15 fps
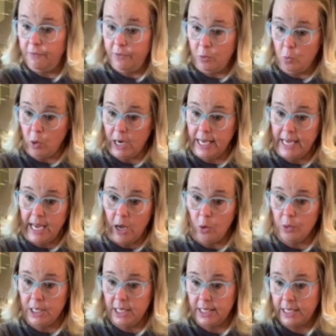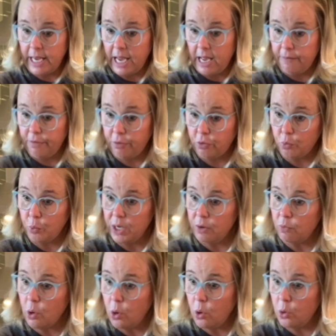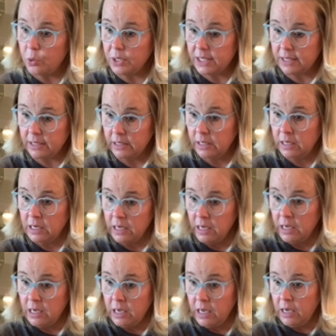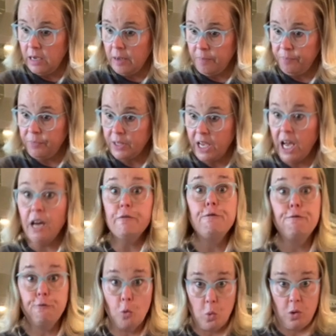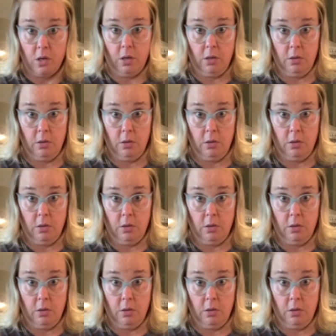What I count is I have 3 rows of 4.